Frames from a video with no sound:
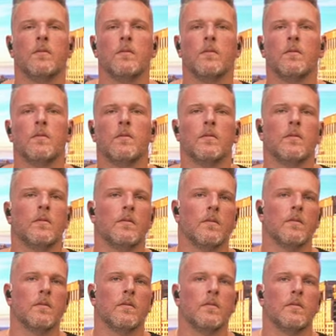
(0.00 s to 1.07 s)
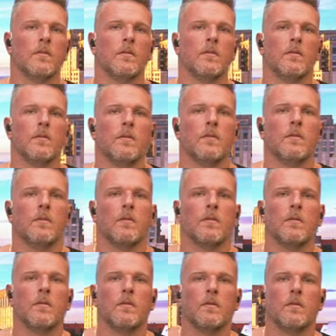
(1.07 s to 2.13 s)

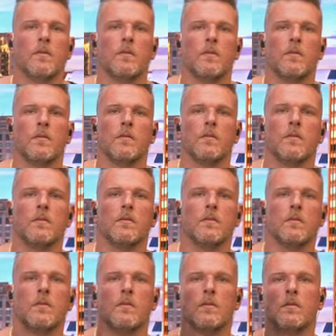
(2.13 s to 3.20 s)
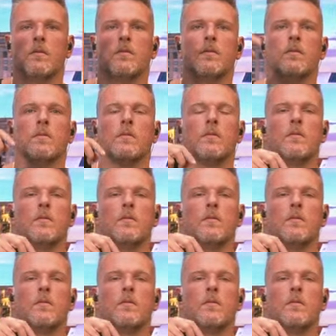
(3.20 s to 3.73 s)
This person isn't speaking.